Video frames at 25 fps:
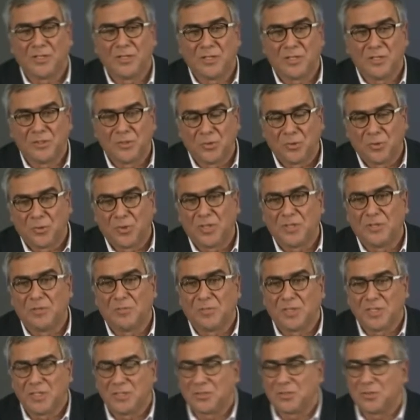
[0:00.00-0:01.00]
I think the
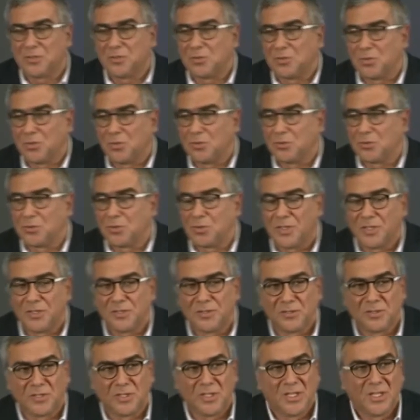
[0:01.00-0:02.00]
randomized controlled
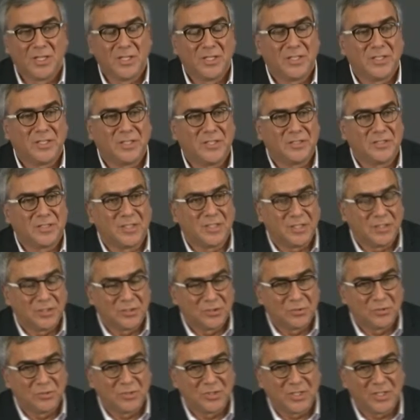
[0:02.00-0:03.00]
trial is
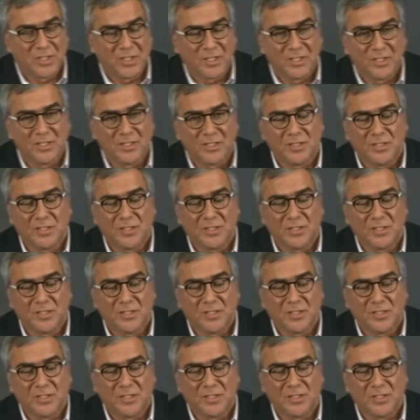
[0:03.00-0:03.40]
here to stay.